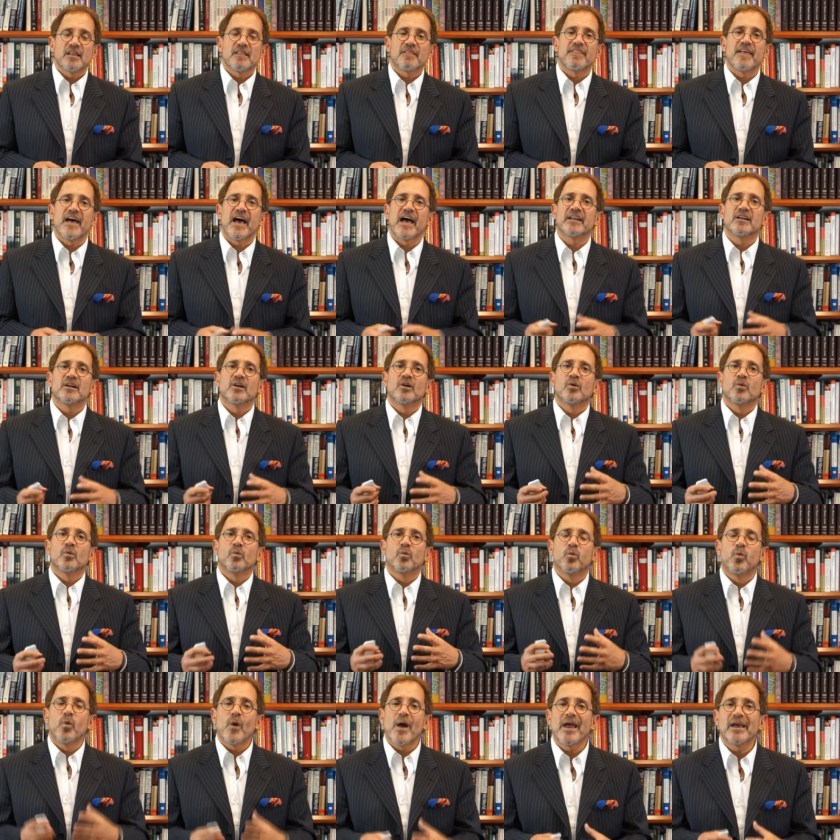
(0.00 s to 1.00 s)
that
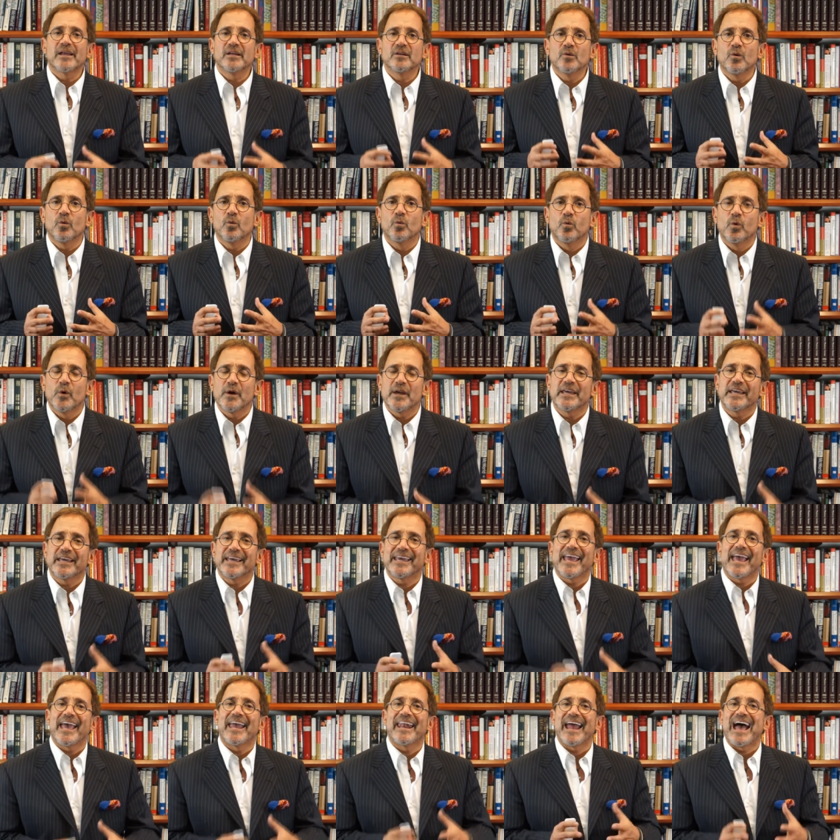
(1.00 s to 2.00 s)
when we
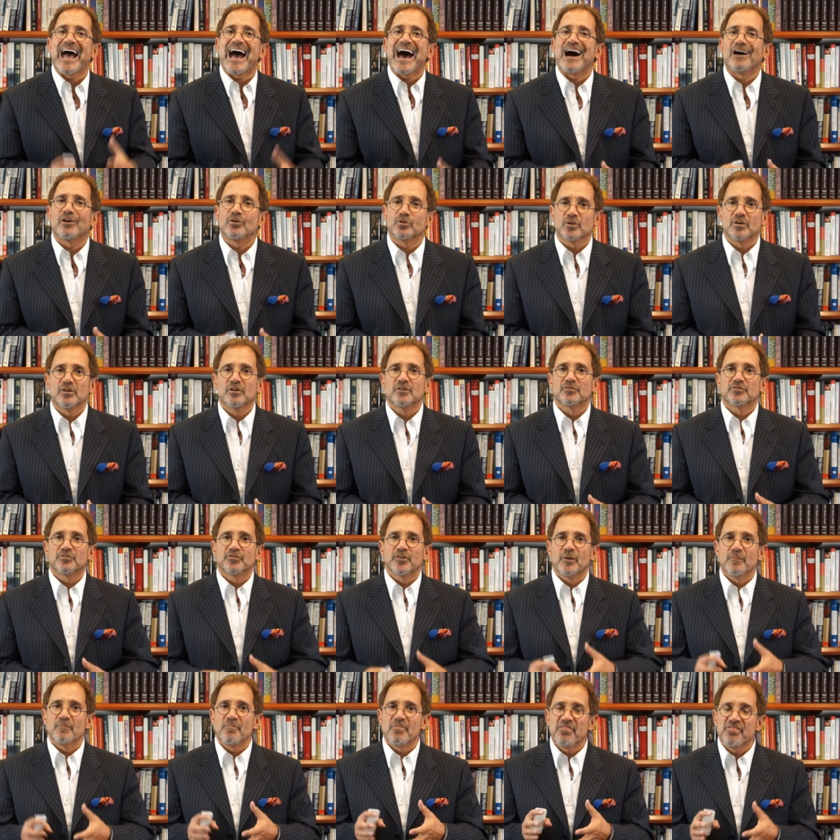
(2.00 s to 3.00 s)
get out
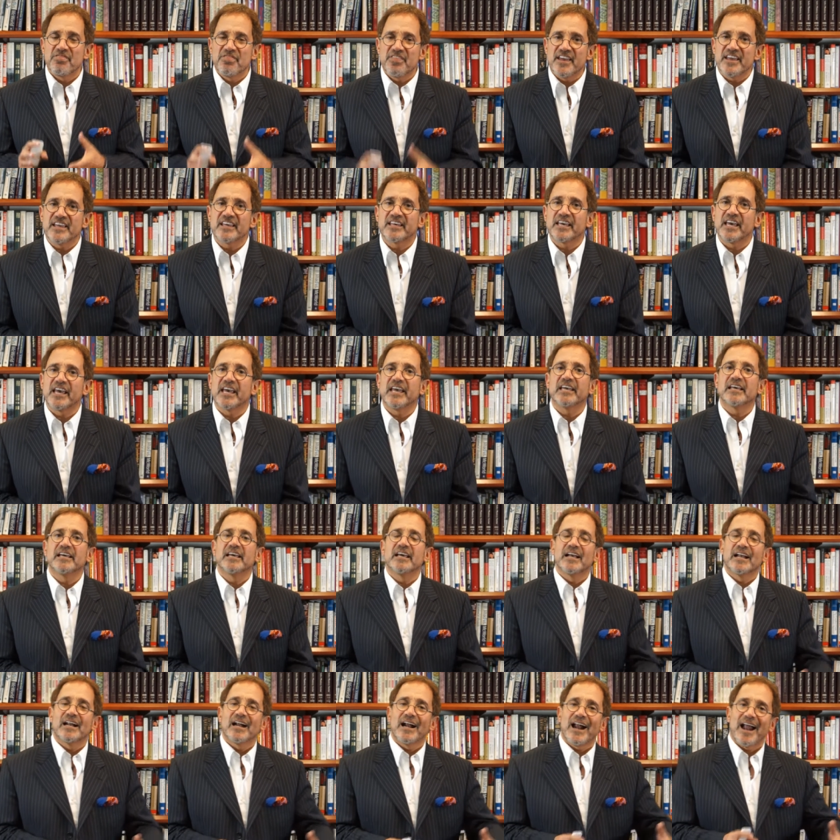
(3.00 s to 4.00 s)
from
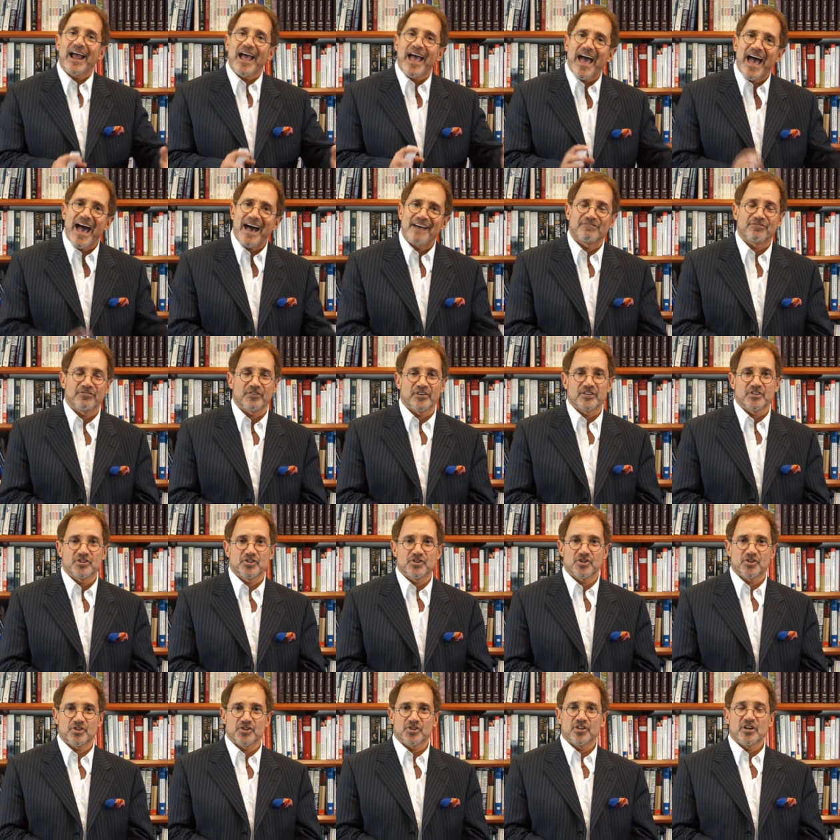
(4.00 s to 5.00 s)
thinking
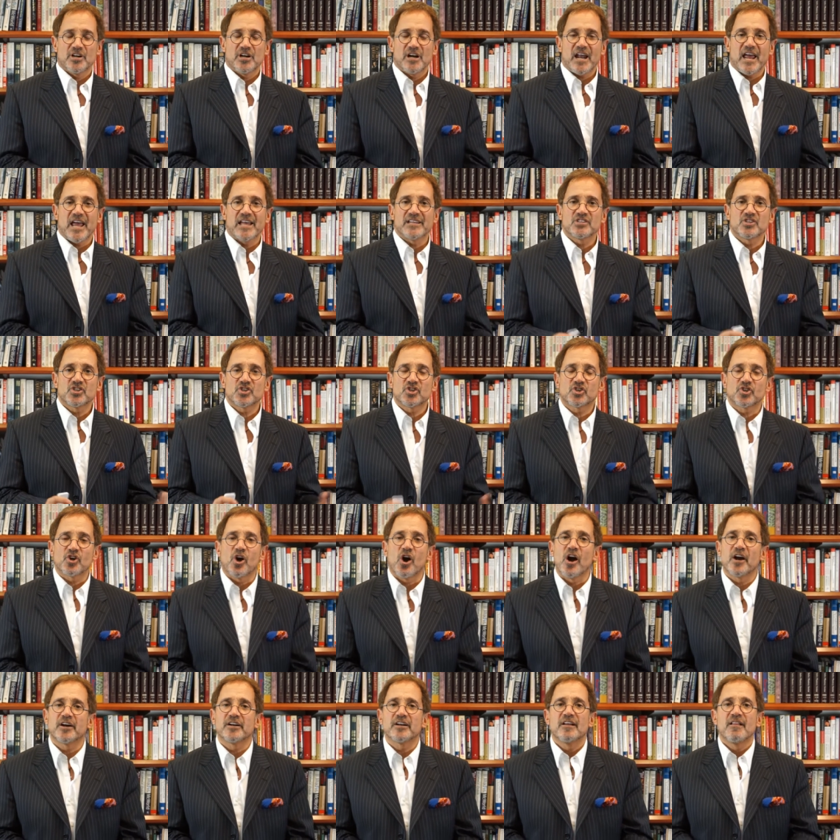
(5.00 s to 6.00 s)
average and
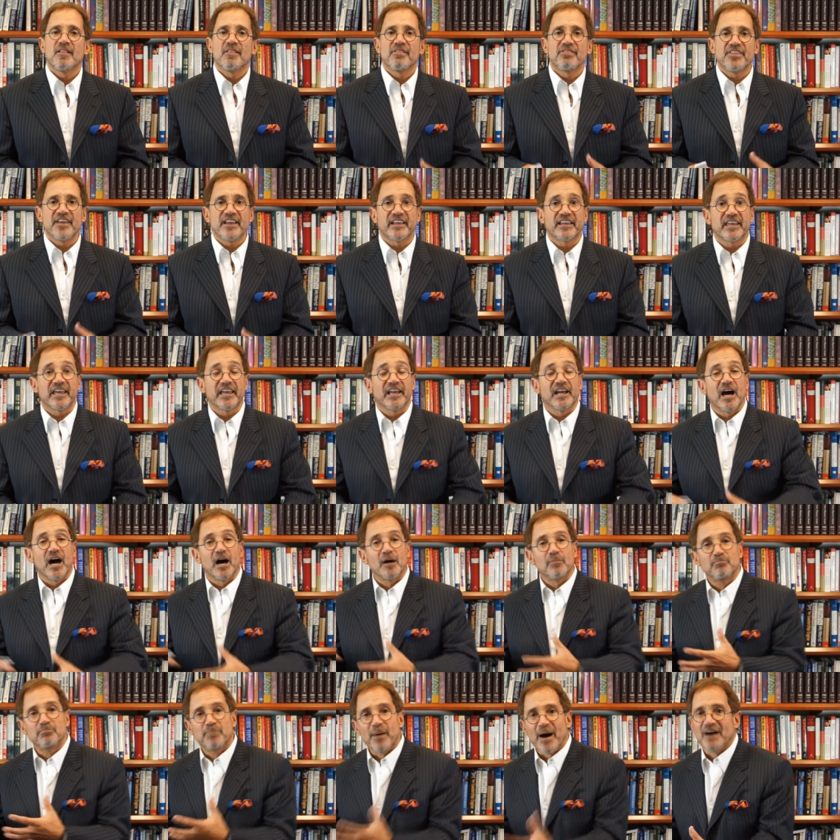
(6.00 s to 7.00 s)
start thinking
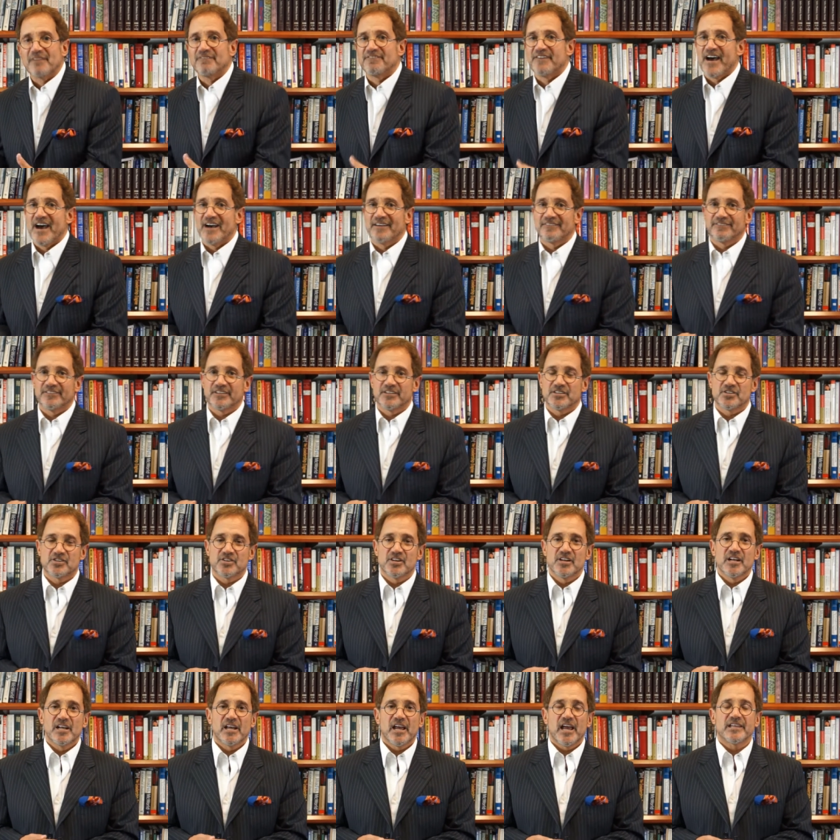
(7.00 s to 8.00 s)
above
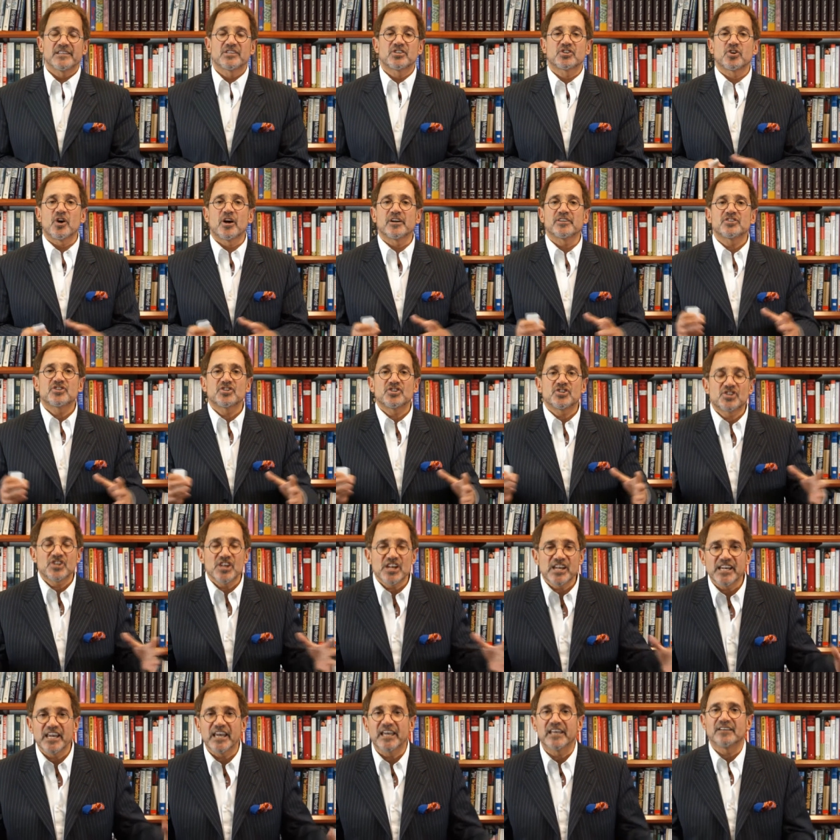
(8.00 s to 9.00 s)
average and start
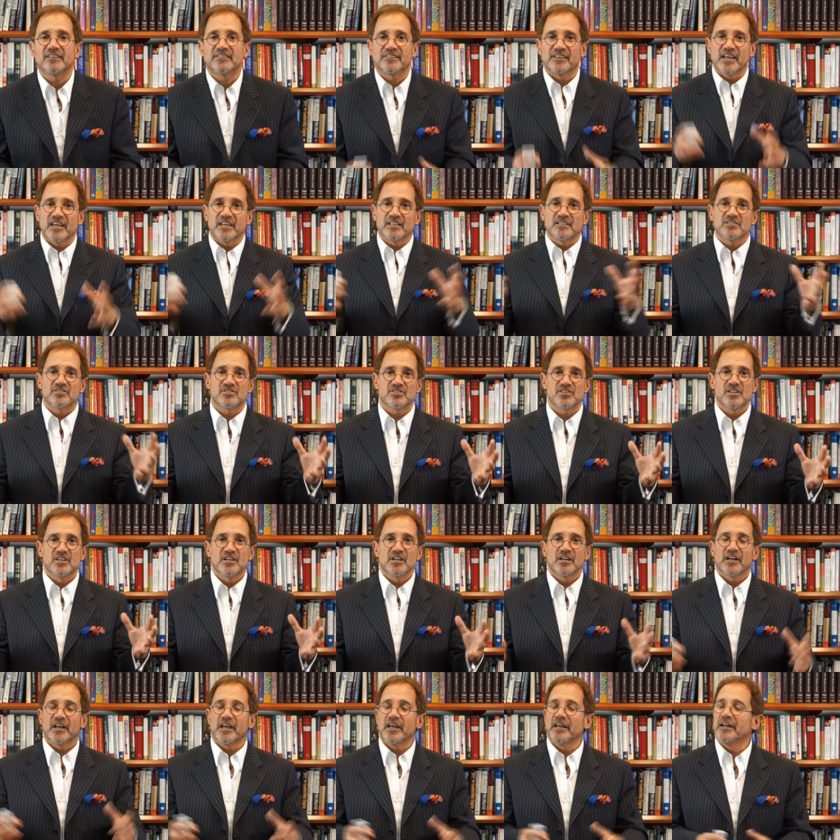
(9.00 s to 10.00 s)
seeing things
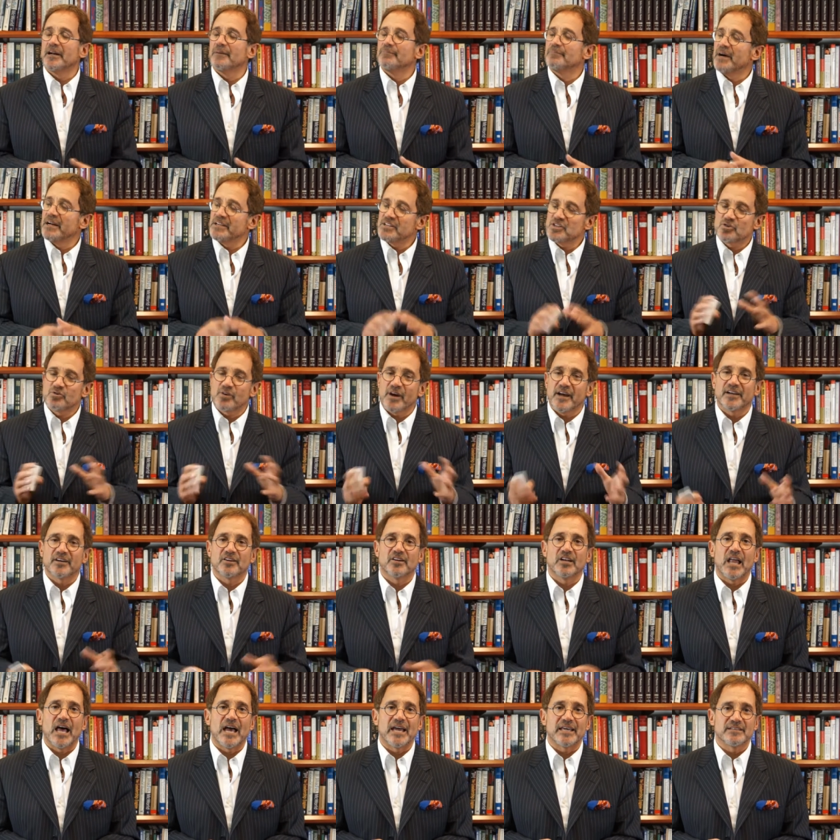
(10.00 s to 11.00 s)
in a much
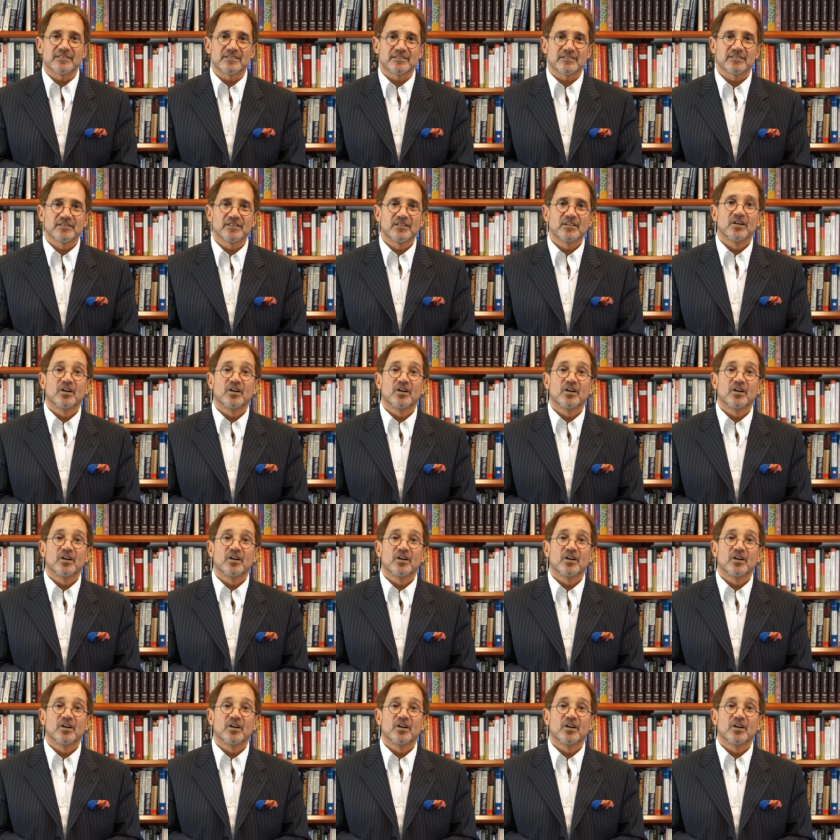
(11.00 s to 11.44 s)
greater light,